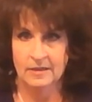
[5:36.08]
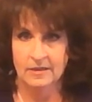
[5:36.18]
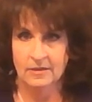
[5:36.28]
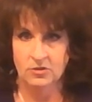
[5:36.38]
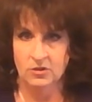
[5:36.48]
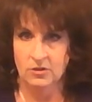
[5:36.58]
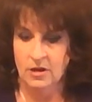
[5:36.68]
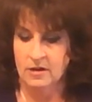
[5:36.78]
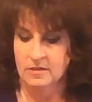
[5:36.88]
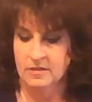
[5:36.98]
there's your little
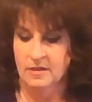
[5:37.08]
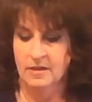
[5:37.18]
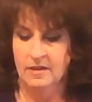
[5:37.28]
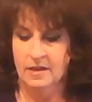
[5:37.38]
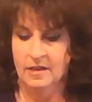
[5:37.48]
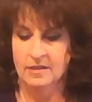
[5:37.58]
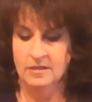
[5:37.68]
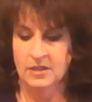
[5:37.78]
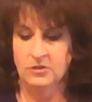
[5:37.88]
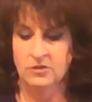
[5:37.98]
hearts. I'll
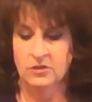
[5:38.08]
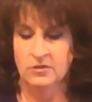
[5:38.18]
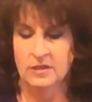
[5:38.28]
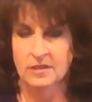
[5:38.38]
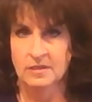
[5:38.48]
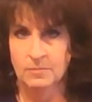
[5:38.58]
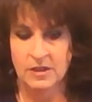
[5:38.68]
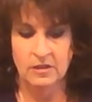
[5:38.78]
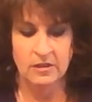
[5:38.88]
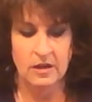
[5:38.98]
continue to do this, then
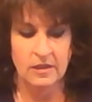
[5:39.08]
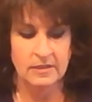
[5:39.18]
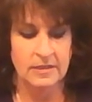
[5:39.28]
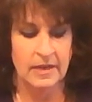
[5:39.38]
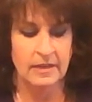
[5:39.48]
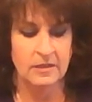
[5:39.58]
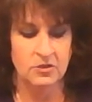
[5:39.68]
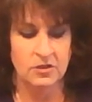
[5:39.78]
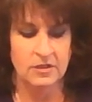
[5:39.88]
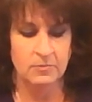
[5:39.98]
peel it all aside, then
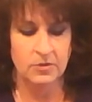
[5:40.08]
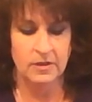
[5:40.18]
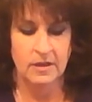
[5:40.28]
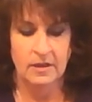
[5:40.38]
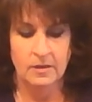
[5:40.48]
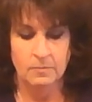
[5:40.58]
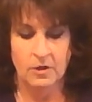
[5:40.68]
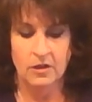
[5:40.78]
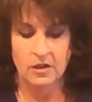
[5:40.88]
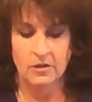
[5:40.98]
just simply
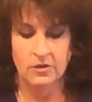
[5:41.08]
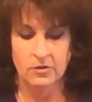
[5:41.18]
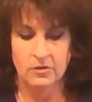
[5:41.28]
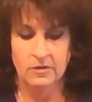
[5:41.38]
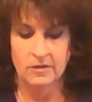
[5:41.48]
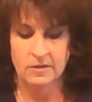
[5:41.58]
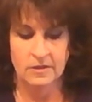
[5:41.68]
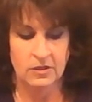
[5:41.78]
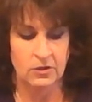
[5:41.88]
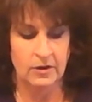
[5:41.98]
bulk all your
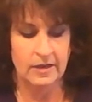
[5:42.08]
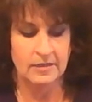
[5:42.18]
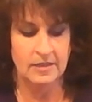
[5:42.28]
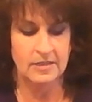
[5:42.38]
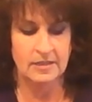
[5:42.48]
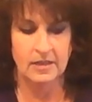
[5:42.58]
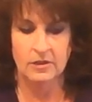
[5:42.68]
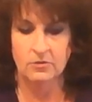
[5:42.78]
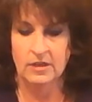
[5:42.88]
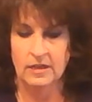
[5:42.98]
excess
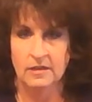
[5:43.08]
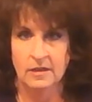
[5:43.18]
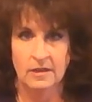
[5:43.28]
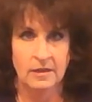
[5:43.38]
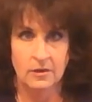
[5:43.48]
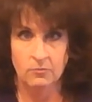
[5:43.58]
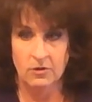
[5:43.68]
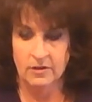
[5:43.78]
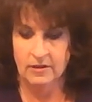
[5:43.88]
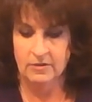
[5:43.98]
together again and
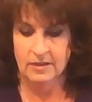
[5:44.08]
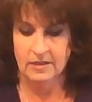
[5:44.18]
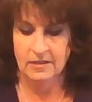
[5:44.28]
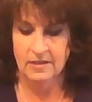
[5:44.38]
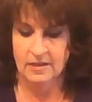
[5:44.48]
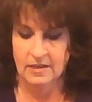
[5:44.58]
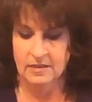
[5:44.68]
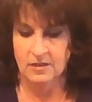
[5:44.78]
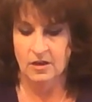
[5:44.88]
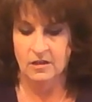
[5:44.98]
roll it out again, and
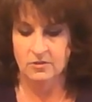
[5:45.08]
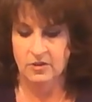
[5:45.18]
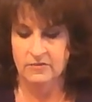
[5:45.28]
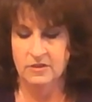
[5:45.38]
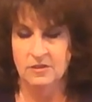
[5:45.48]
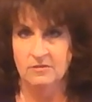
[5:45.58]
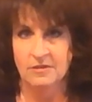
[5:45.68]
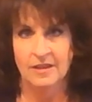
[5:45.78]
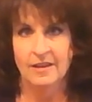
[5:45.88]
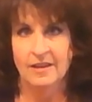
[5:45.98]
that's all you have to do.
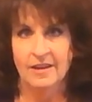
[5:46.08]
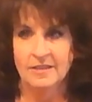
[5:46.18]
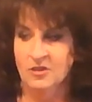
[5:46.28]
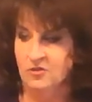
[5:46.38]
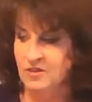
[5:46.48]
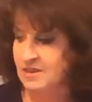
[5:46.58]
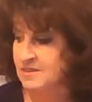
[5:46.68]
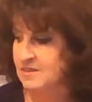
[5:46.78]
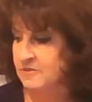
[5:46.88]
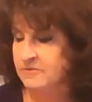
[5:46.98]
So that
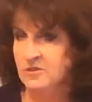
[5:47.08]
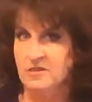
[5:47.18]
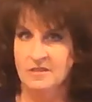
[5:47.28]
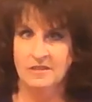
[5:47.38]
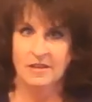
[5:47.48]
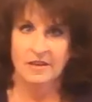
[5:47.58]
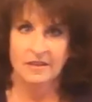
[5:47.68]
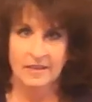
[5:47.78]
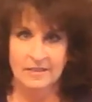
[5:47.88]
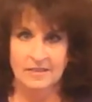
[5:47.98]
is our first
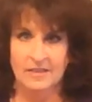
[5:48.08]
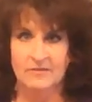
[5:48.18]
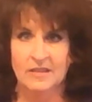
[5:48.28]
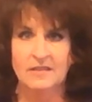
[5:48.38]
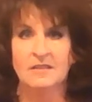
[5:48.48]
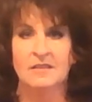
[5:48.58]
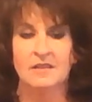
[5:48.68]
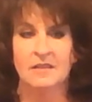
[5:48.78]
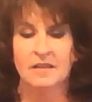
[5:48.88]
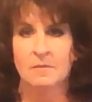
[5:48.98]
Thanksgiving
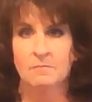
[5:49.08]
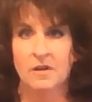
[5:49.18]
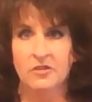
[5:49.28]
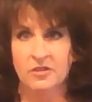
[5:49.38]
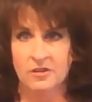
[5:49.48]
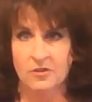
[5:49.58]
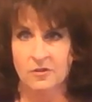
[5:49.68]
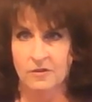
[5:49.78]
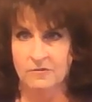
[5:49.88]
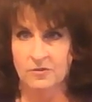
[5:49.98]
month
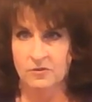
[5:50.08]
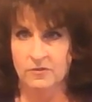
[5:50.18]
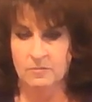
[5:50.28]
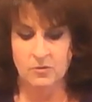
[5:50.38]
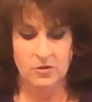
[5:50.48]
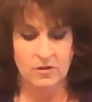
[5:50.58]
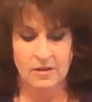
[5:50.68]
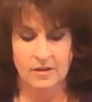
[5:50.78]
of November